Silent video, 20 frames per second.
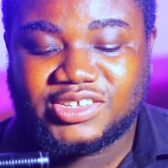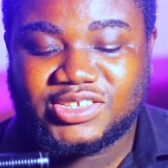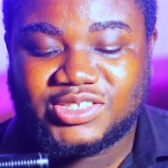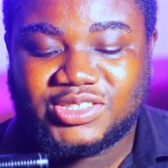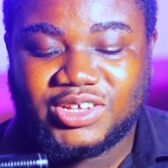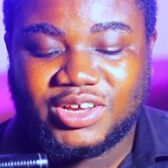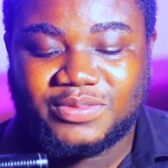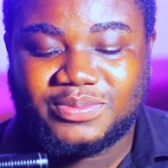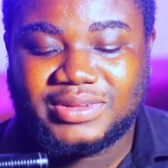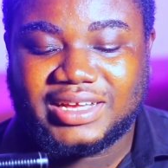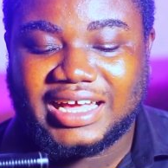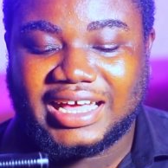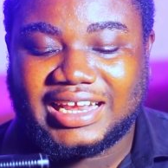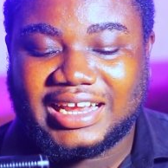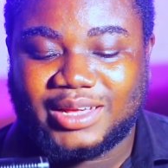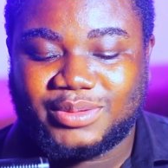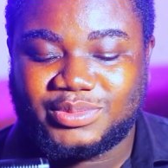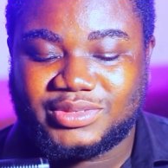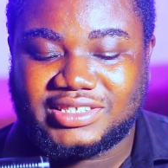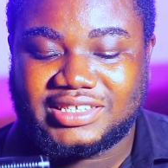Stop
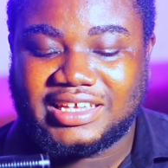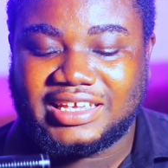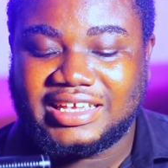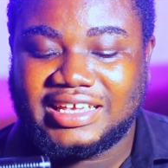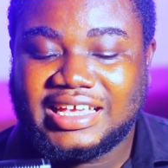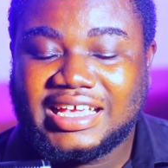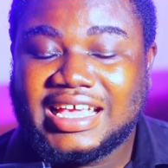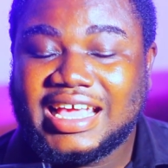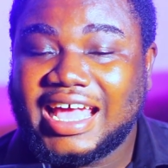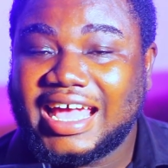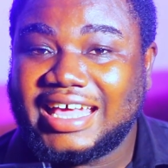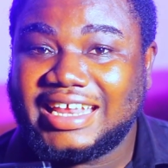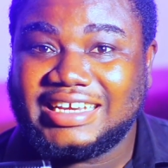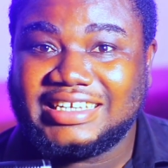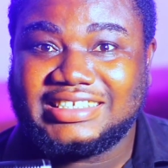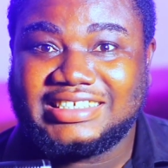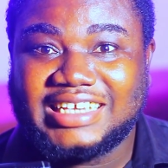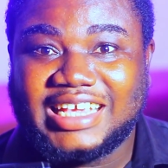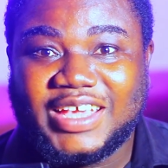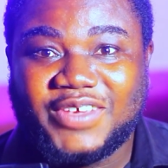Galamsey, and
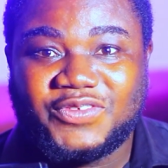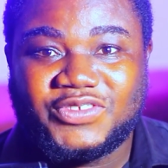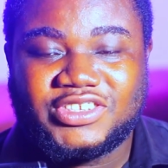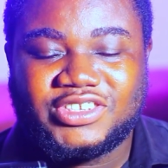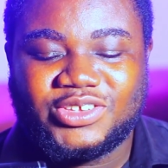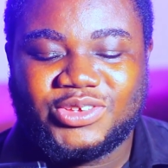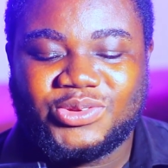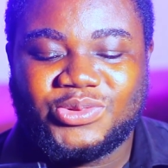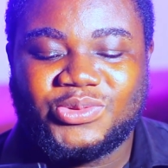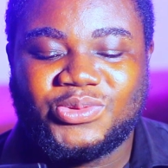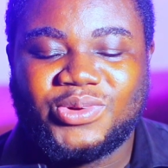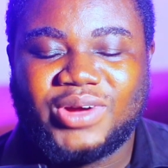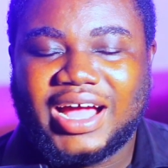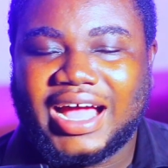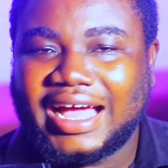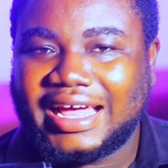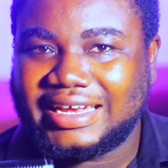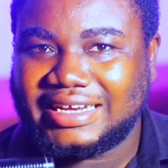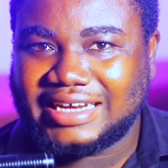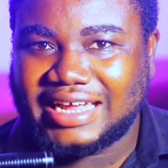it gives you
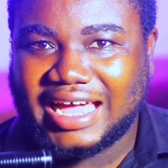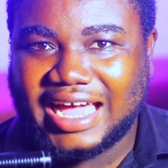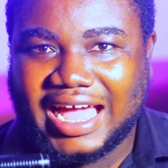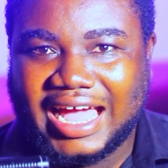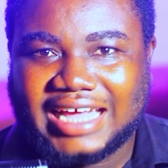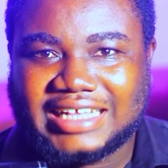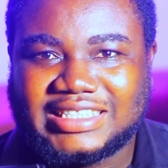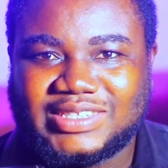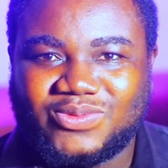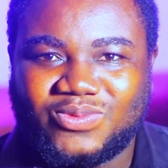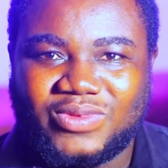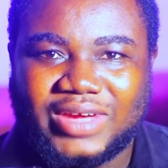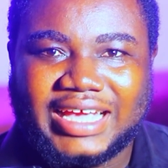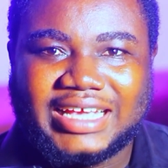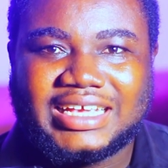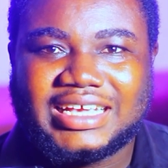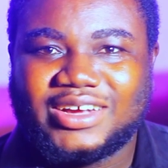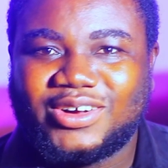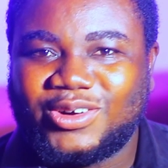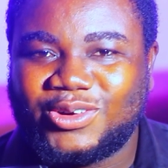an
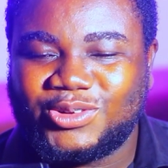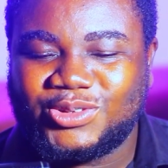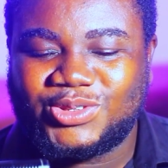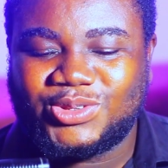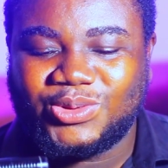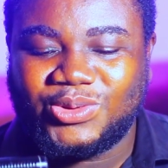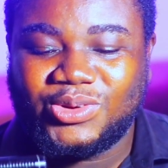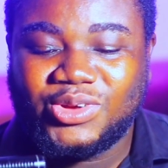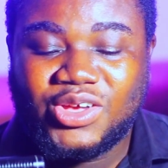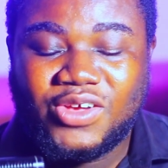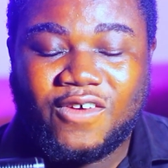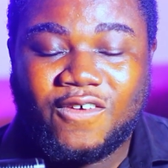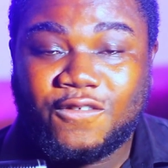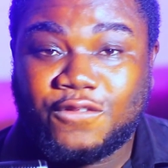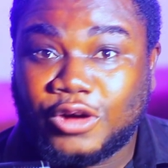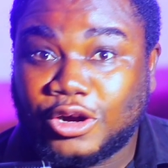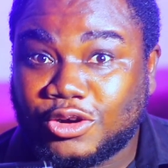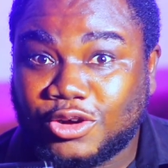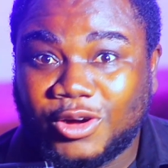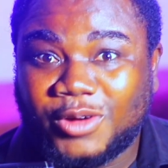artwork also
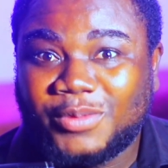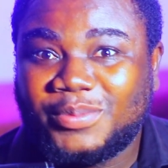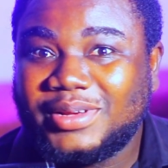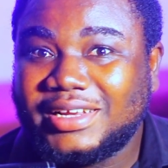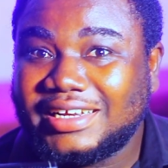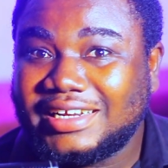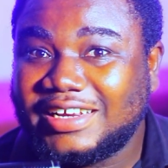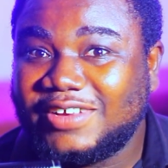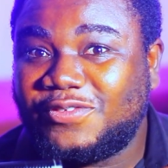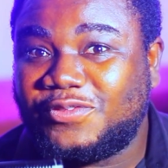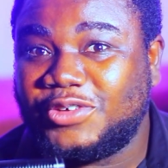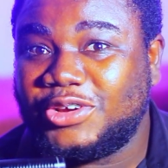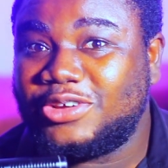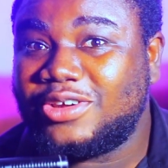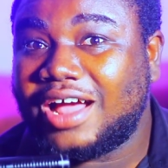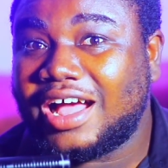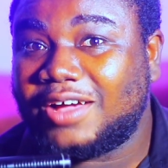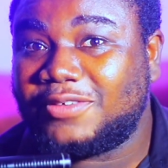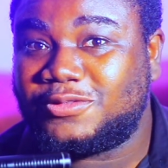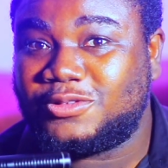for completely free. You
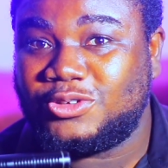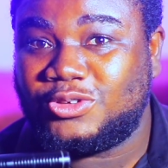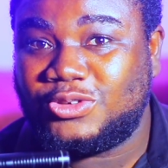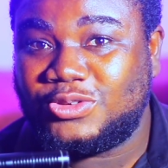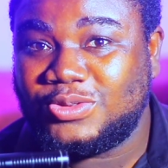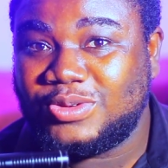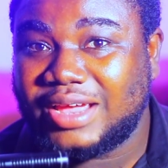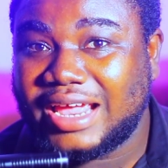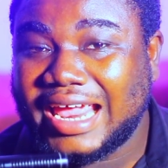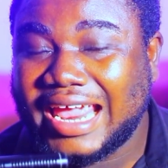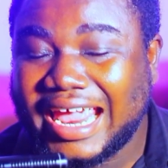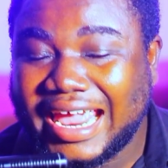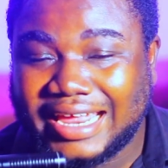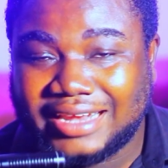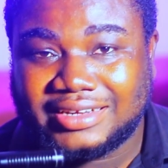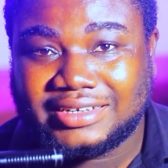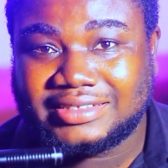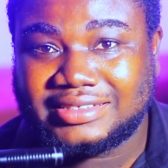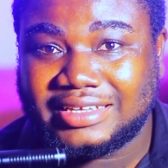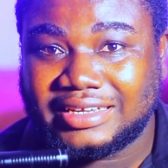don't have to do
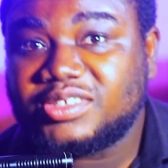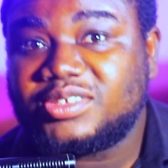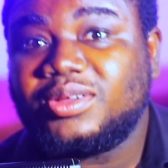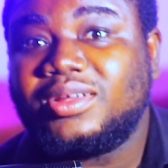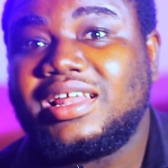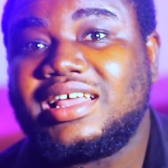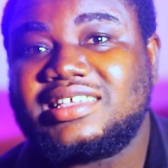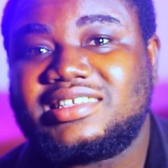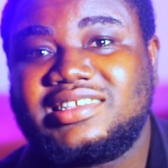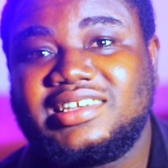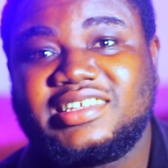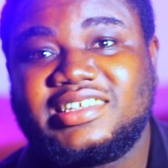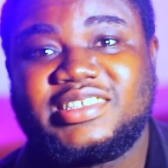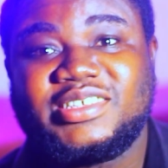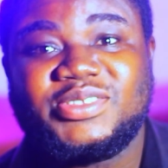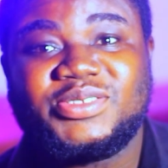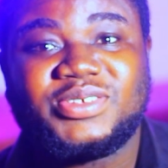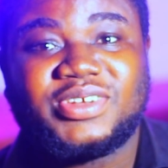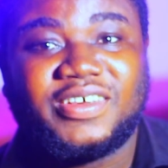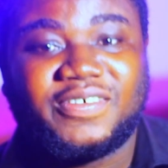anything. So let's
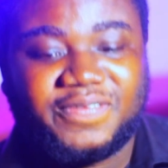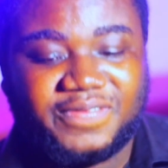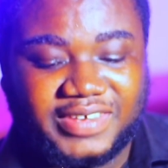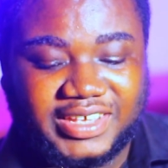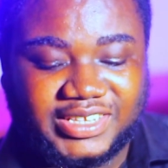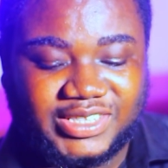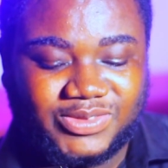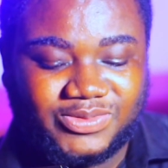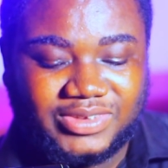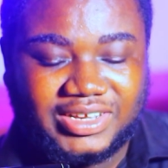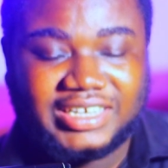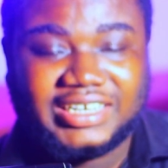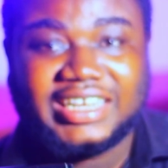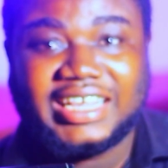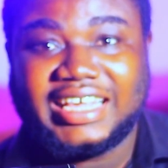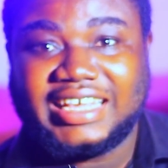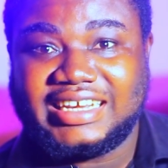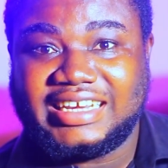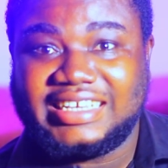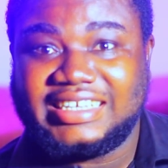listen to the first one
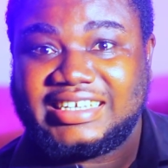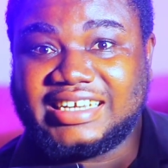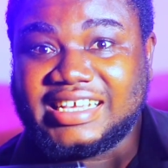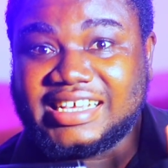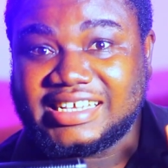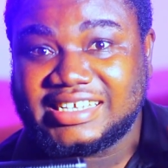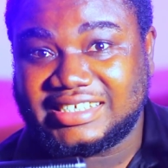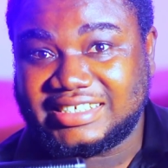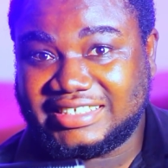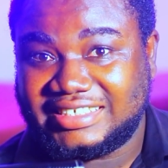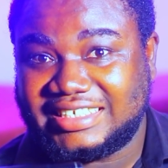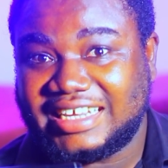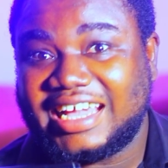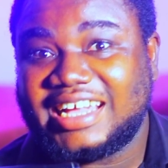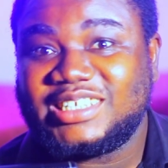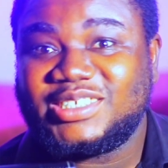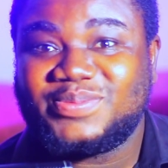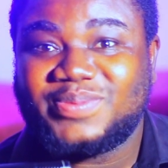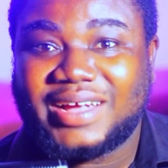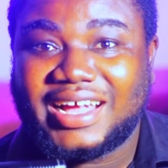and then
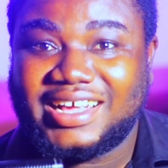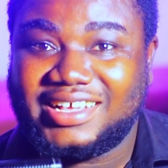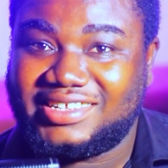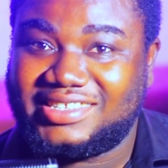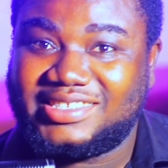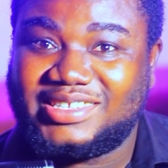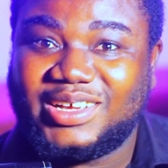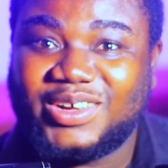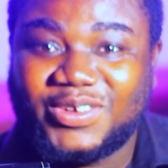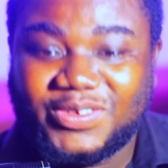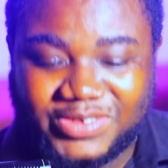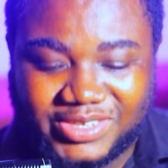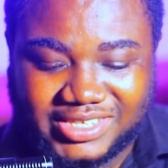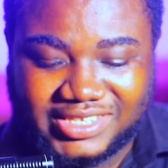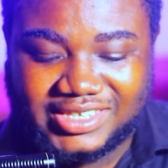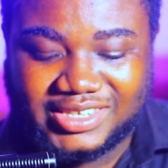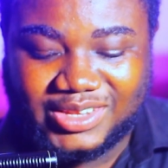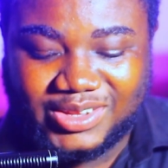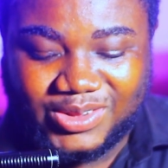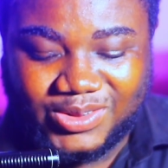judge by
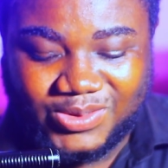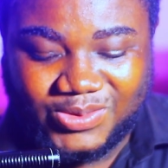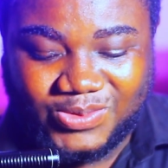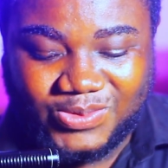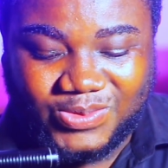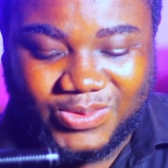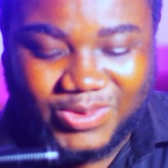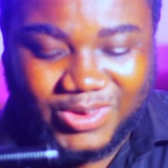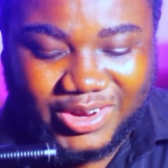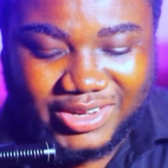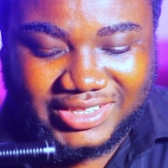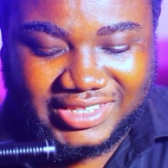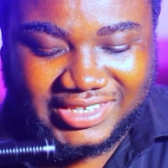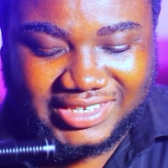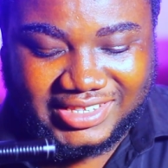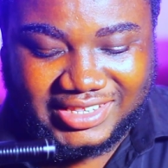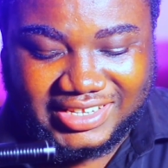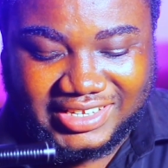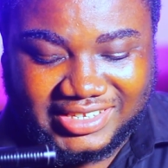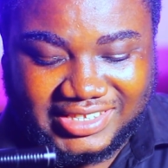ourselves what
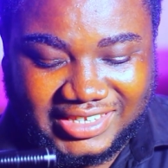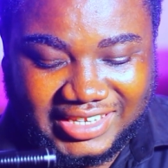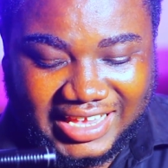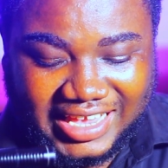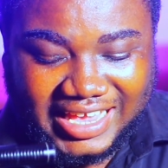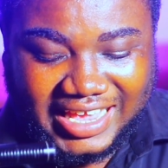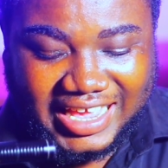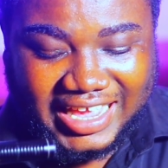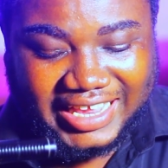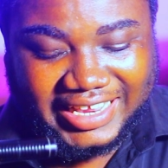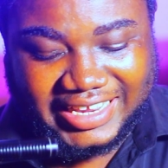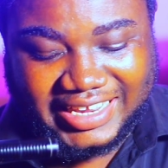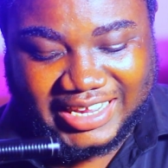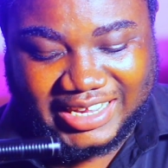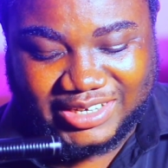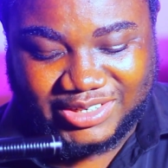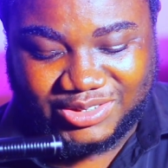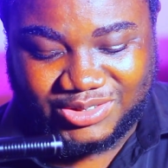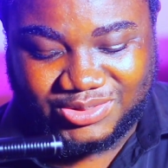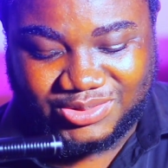this AI
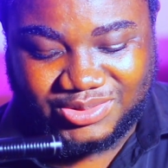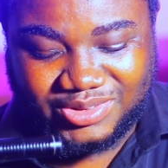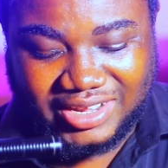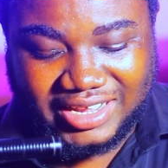can do.